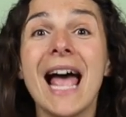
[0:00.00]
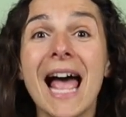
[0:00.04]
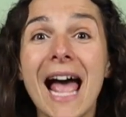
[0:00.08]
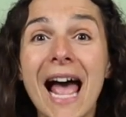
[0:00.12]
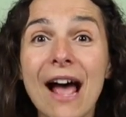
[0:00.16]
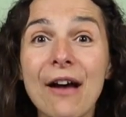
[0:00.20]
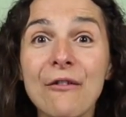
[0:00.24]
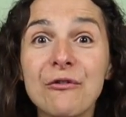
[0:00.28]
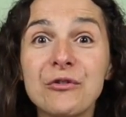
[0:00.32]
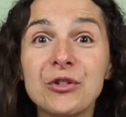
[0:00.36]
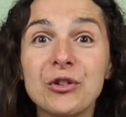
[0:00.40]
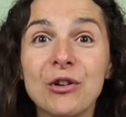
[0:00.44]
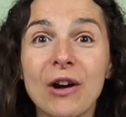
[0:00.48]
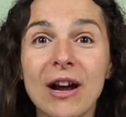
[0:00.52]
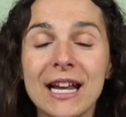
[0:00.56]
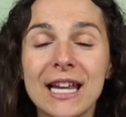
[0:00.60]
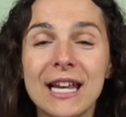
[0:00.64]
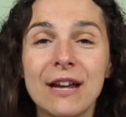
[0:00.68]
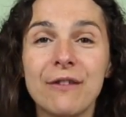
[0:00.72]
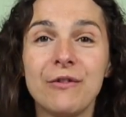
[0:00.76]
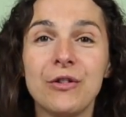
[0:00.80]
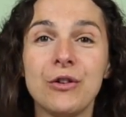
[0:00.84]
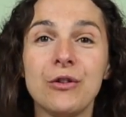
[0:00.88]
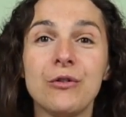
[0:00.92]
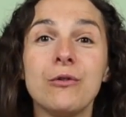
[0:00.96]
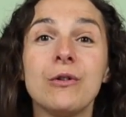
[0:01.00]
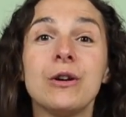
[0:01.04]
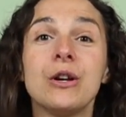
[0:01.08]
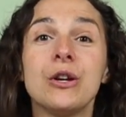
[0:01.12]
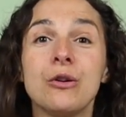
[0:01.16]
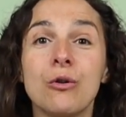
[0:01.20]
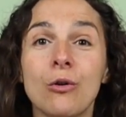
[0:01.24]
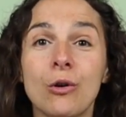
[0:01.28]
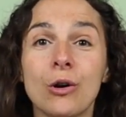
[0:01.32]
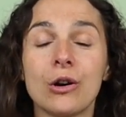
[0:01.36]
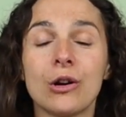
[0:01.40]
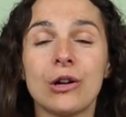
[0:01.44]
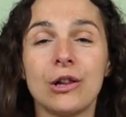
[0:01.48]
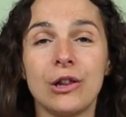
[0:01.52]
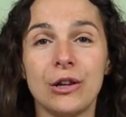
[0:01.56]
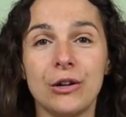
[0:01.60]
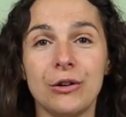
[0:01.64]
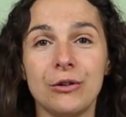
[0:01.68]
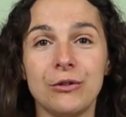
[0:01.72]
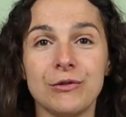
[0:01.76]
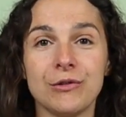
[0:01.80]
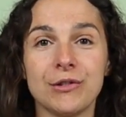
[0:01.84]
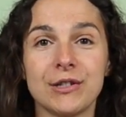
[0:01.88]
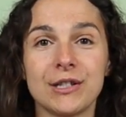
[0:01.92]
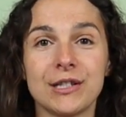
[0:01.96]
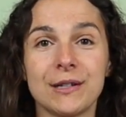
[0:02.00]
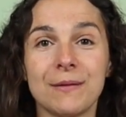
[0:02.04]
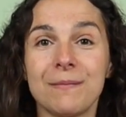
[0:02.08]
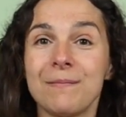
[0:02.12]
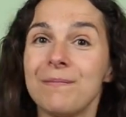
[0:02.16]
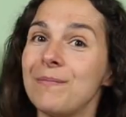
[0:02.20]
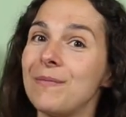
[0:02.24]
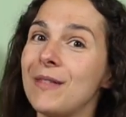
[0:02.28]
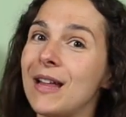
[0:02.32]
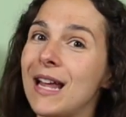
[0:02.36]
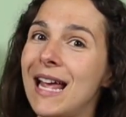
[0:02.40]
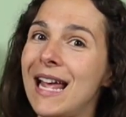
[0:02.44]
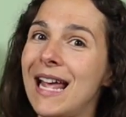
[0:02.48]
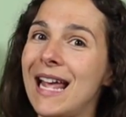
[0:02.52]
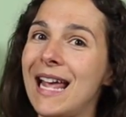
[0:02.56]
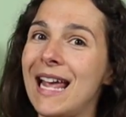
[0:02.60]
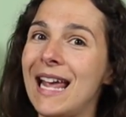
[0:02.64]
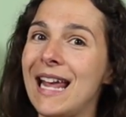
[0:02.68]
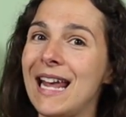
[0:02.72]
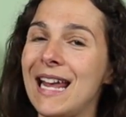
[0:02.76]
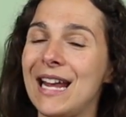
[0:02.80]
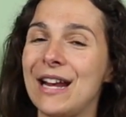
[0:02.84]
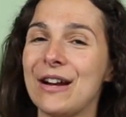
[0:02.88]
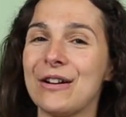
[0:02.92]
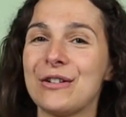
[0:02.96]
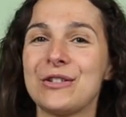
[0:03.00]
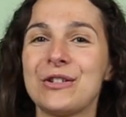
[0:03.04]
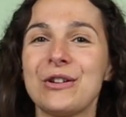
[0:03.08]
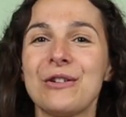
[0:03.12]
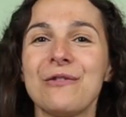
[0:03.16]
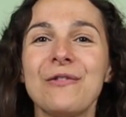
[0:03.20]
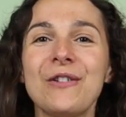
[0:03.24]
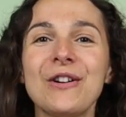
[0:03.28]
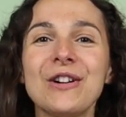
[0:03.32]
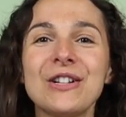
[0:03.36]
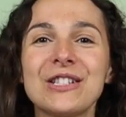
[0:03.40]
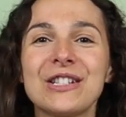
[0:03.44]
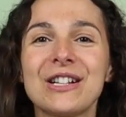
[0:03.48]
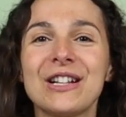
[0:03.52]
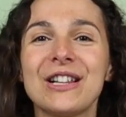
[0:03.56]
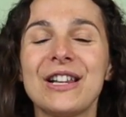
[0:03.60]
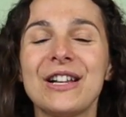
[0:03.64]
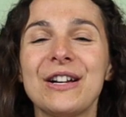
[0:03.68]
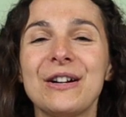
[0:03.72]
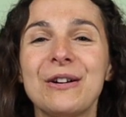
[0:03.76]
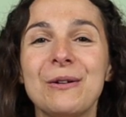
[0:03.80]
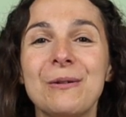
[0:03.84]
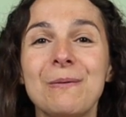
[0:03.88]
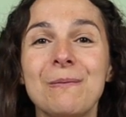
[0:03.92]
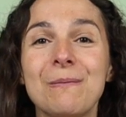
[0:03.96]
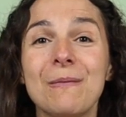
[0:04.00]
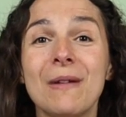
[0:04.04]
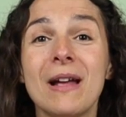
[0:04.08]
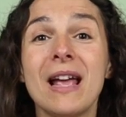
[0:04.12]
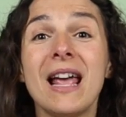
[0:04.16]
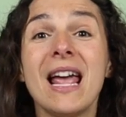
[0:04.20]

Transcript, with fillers: after I give you your clues. Here's your first clue.